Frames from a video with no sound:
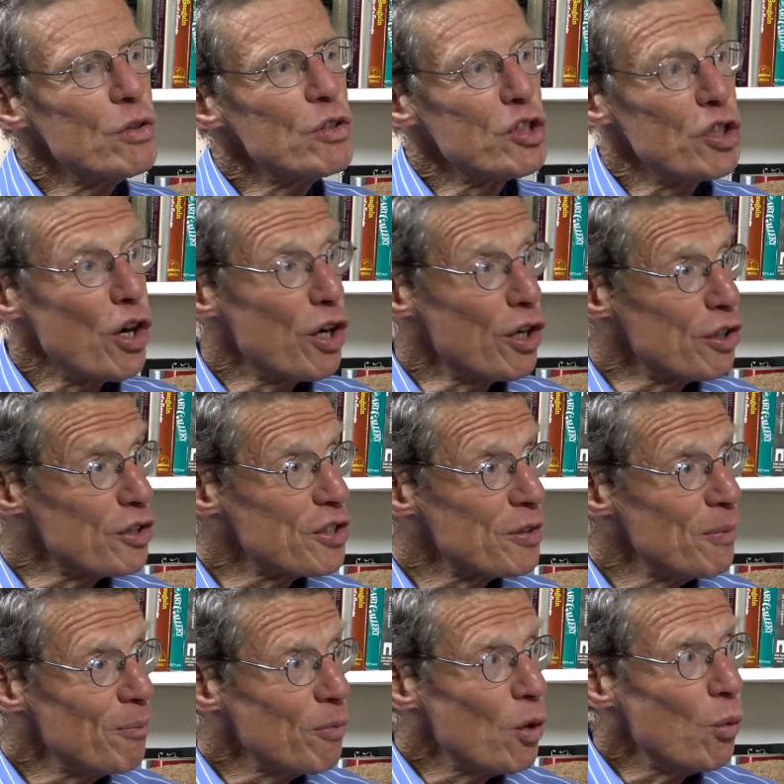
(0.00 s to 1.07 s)

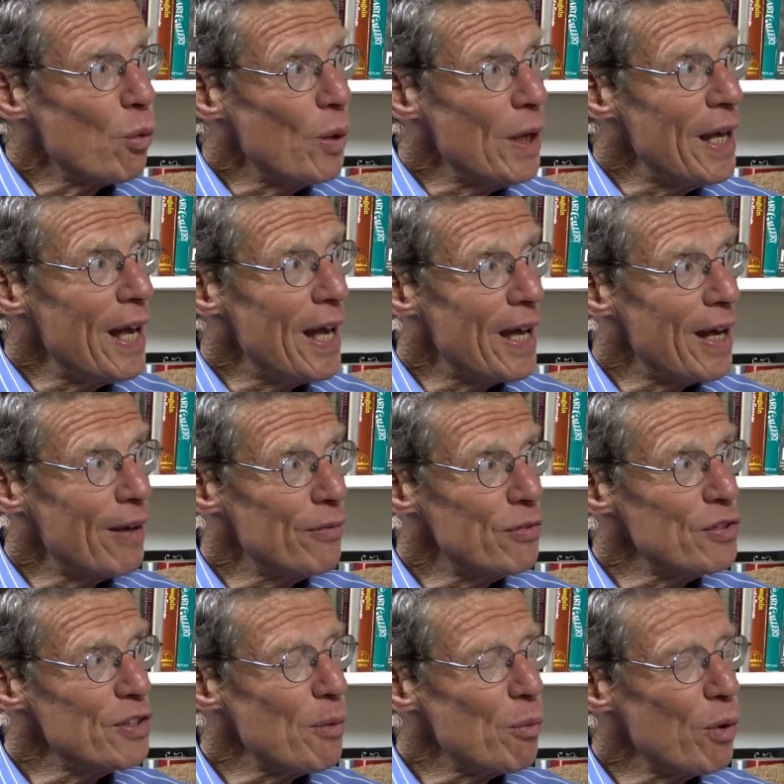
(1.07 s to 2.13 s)
charts, we have
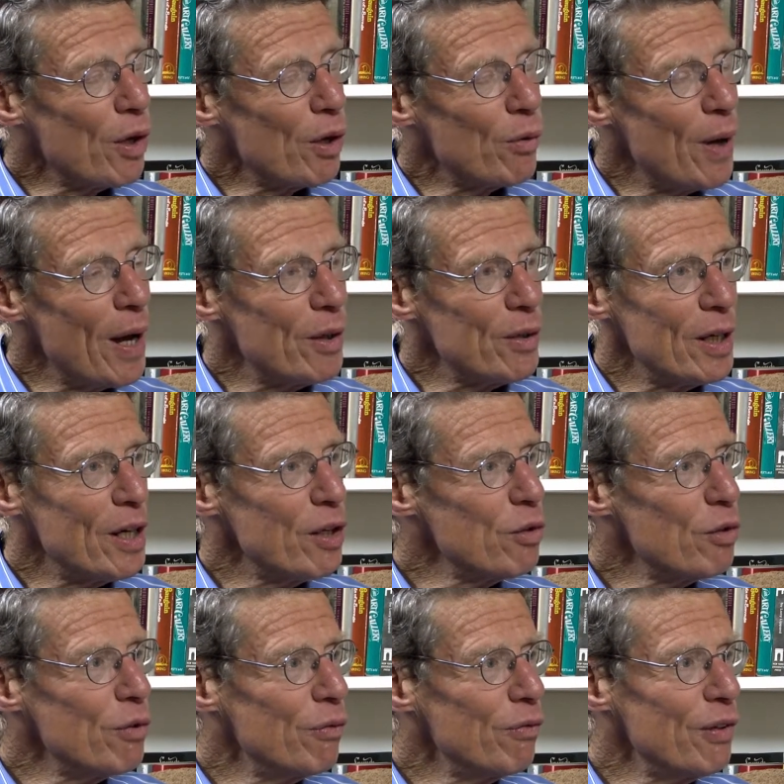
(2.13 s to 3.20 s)
somewhere around
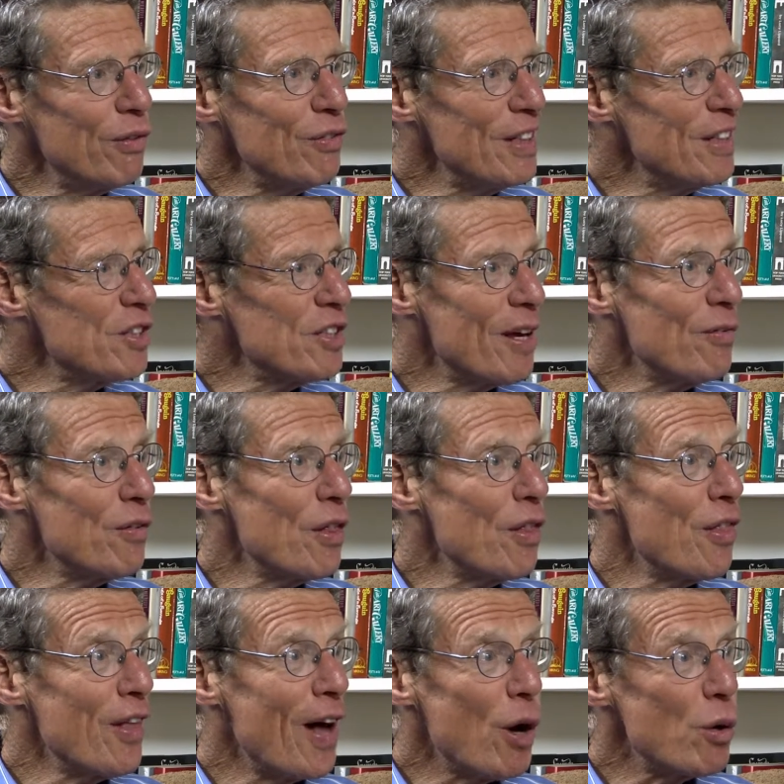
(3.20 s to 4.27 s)

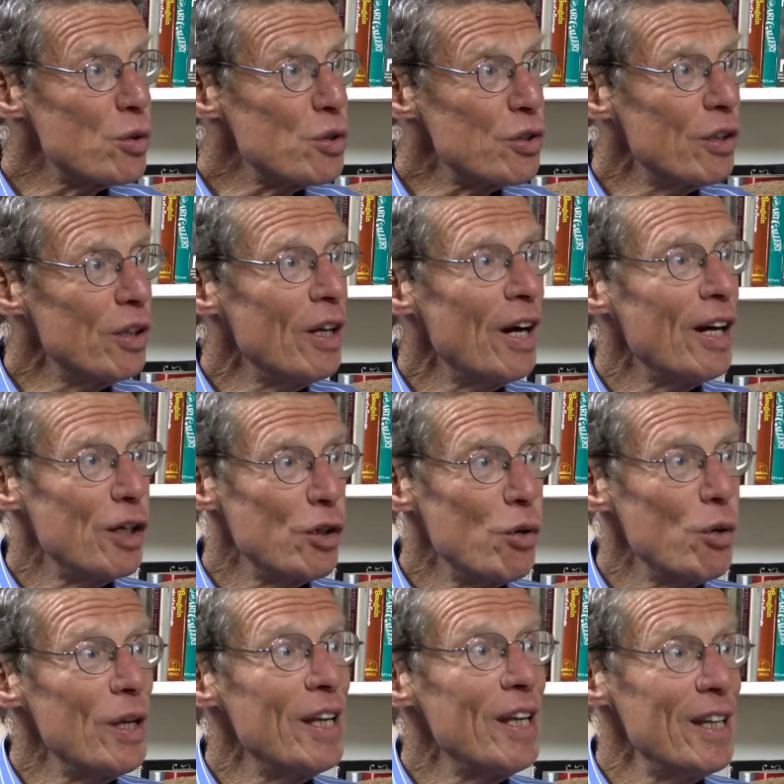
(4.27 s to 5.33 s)
157,000
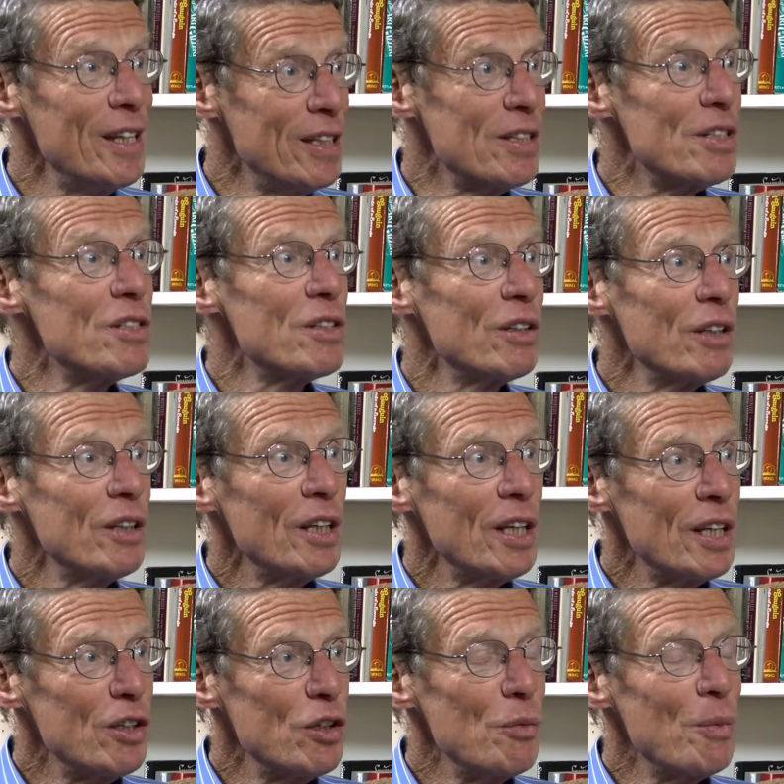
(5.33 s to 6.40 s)
hungry kids
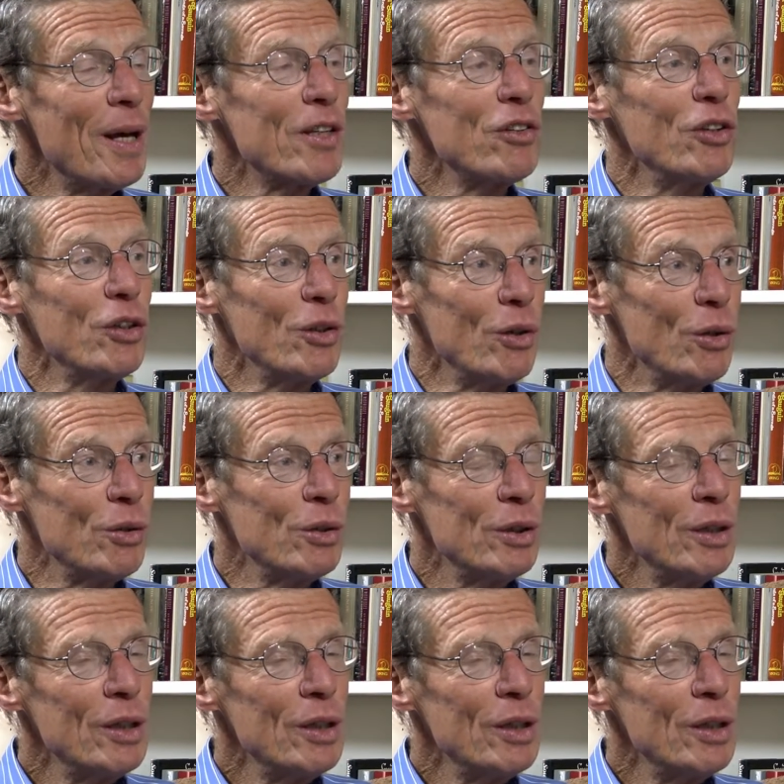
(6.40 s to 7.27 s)
in New Mexico.